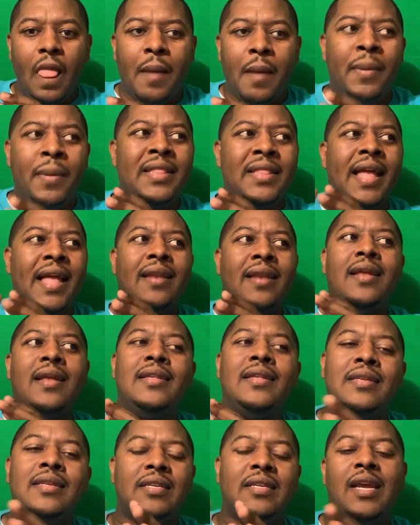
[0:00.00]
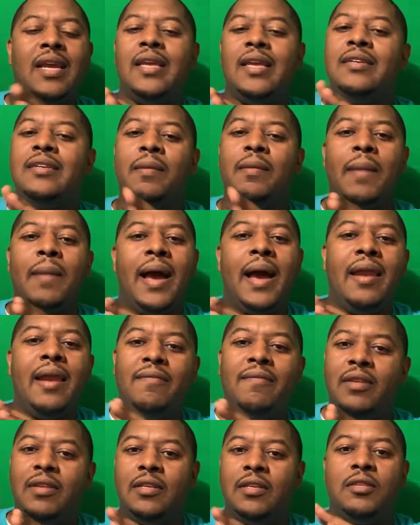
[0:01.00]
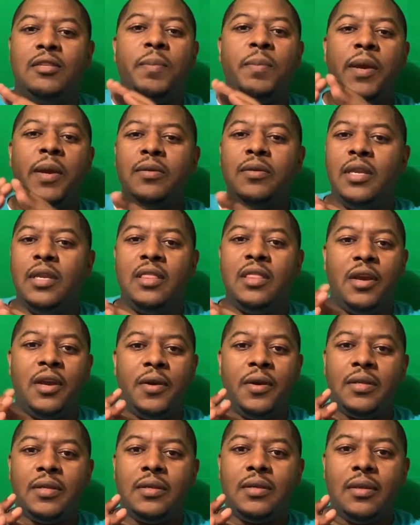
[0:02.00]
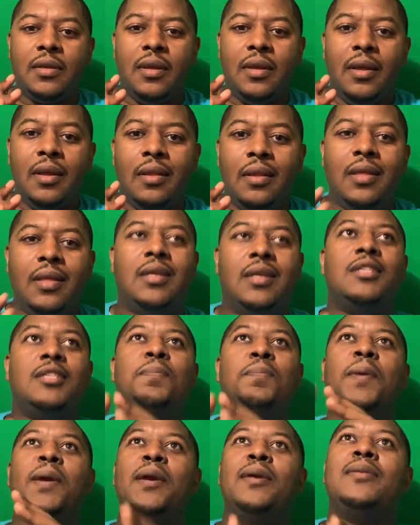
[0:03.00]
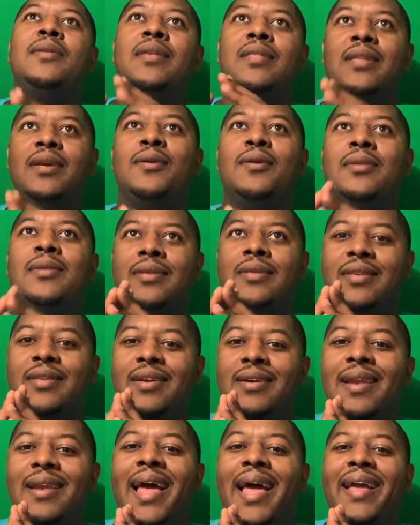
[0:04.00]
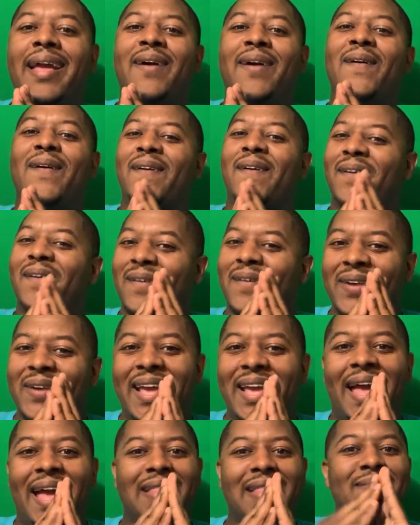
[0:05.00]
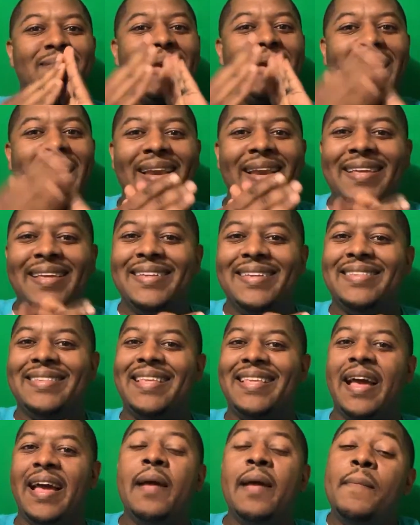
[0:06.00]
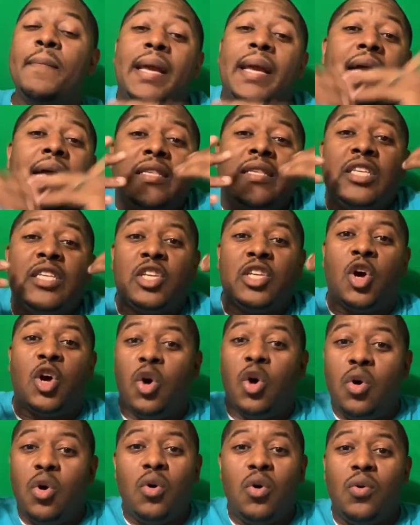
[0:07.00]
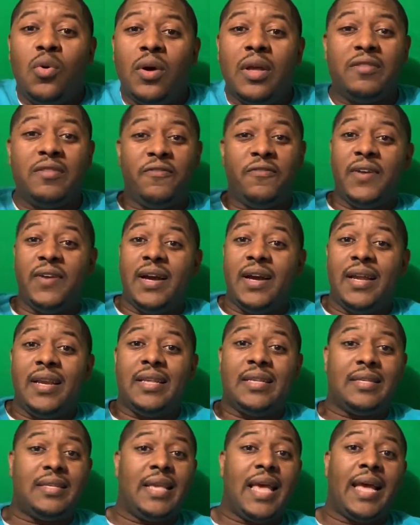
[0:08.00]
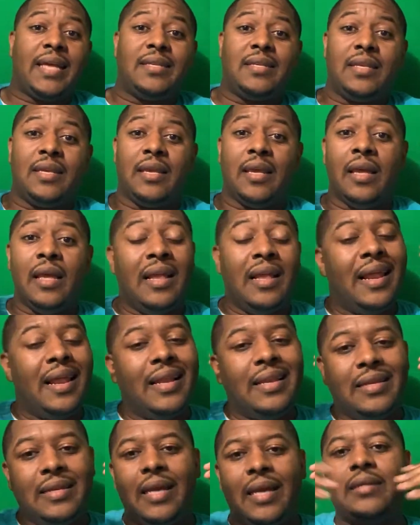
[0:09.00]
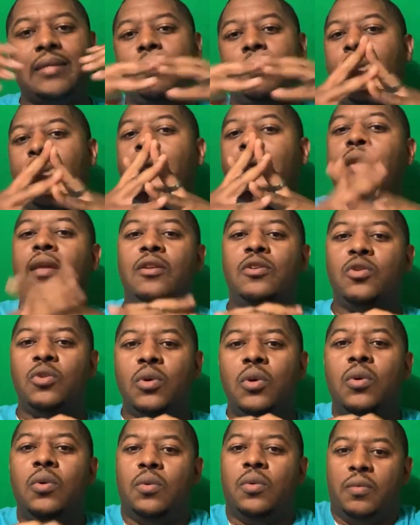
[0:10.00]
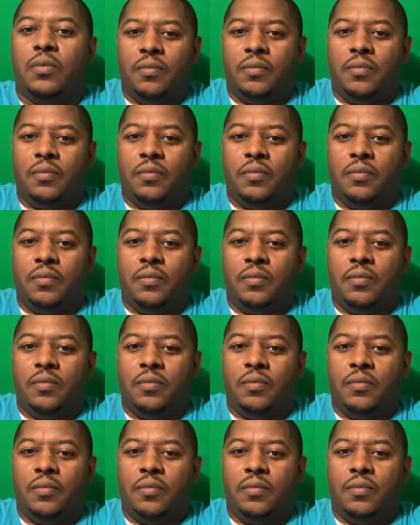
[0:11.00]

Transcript: But that doesn't change the mind of the conspiracy theorists. The conspiracy theorists are still like, oh, they got them aliens there. Because it's cool, it's fun, it's sexy. That doesn't make it true.